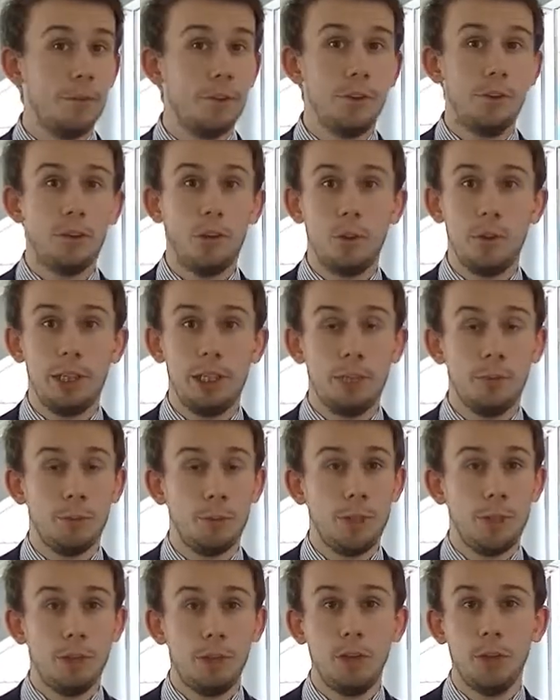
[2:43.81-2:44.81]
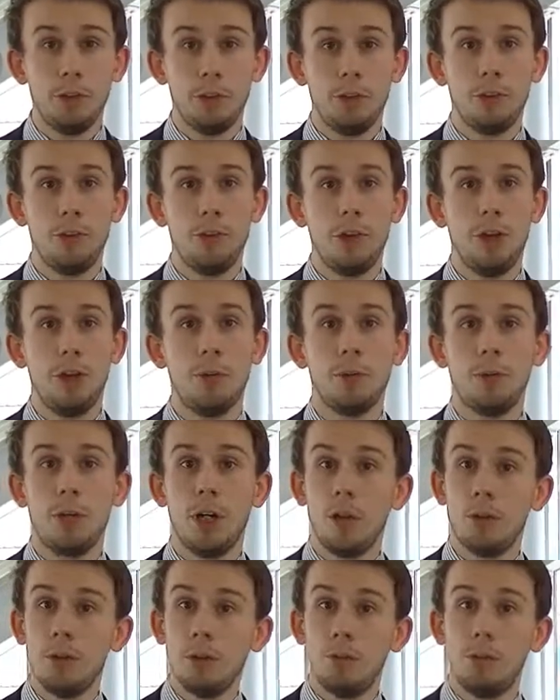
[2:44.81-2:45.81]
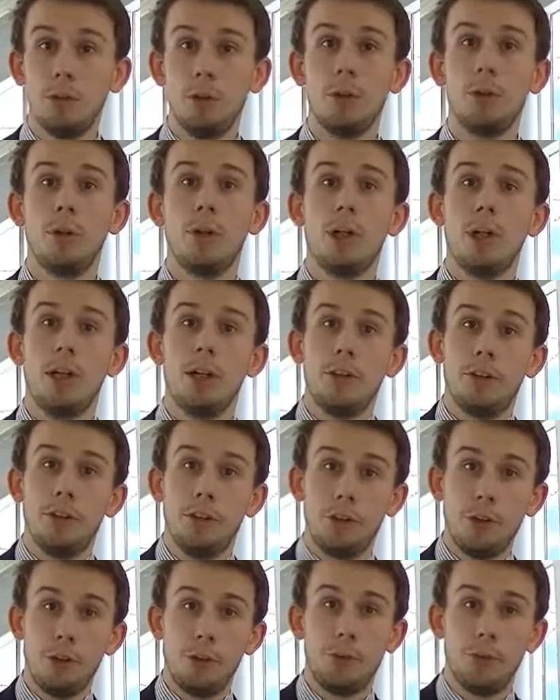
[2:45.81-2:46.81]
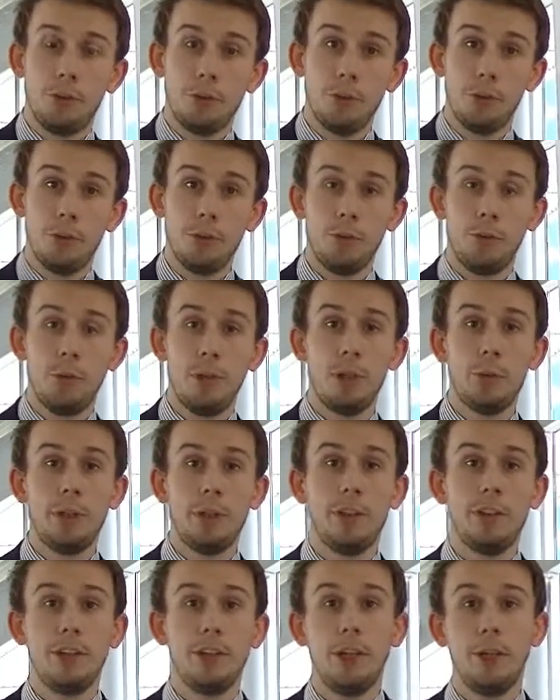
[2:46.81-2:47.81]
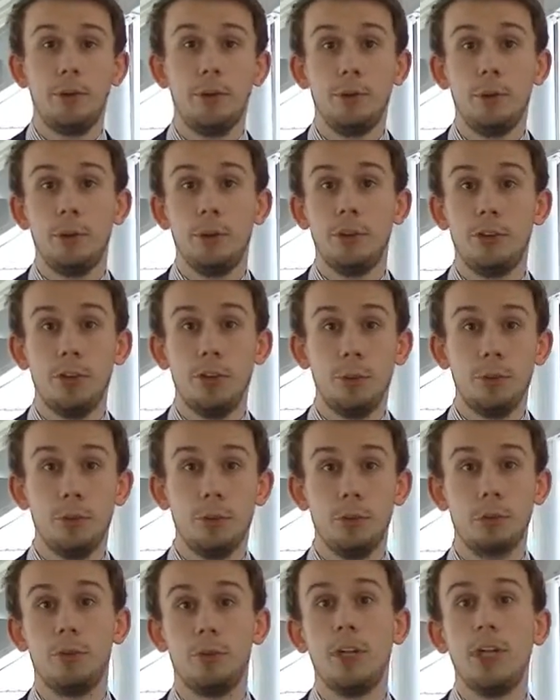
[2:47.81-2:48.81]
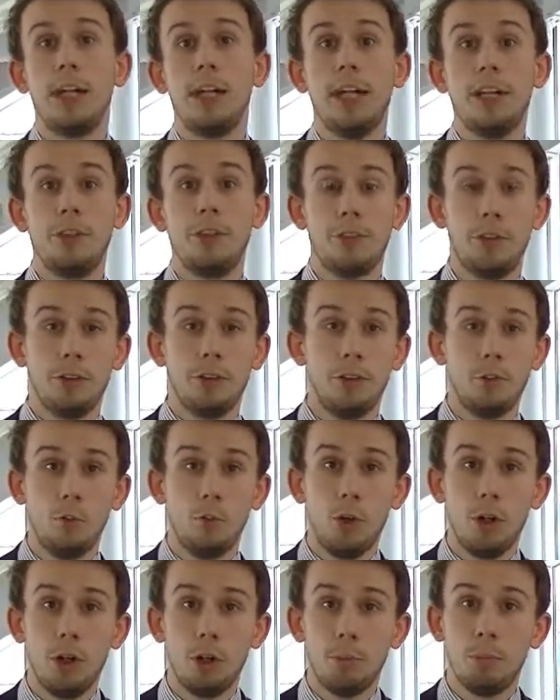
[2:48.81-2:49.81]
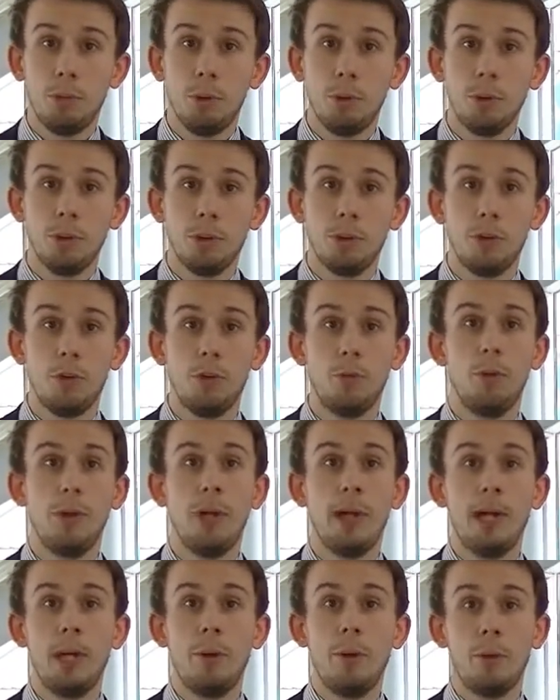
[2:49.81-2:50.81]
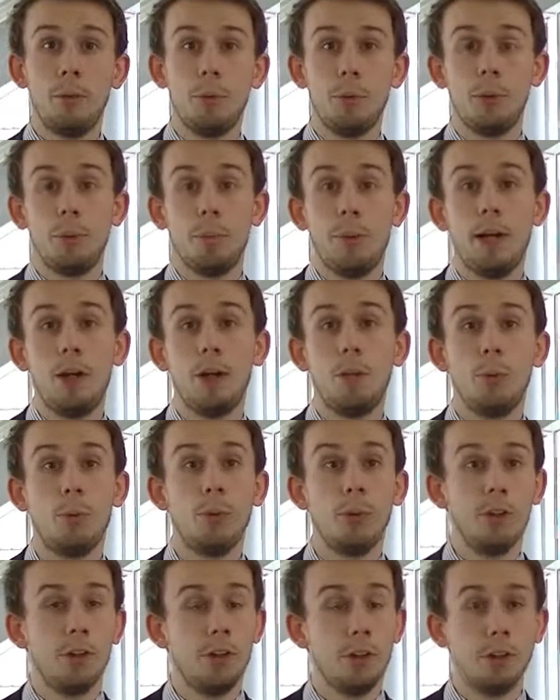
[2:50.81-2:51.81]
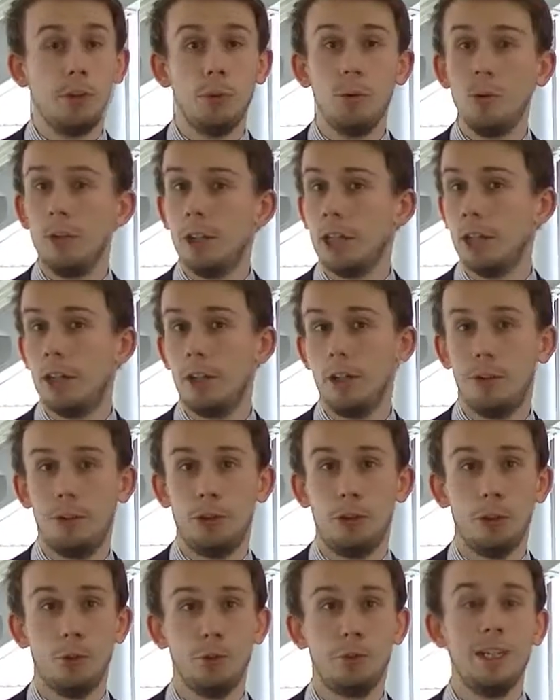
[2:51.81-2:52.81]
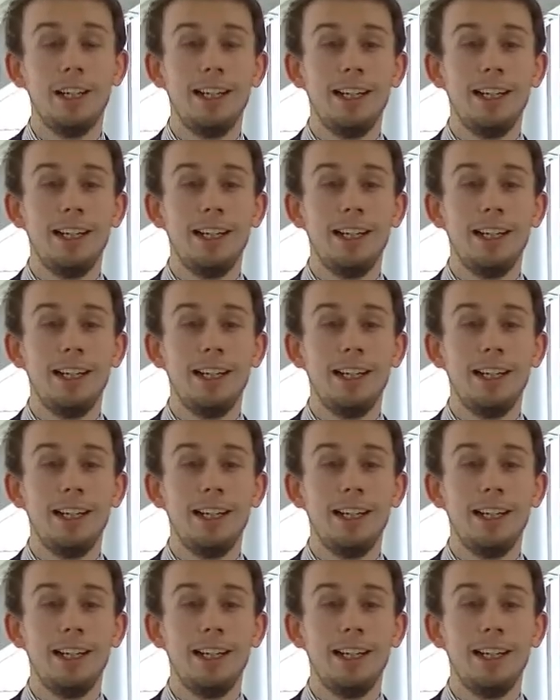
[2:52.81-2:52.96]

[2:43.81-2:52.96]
so we can spend lots of time going through the software that we need to go through in terms of interactive whiteboard software, where we put the PowerPoints on, all that kind of stuff.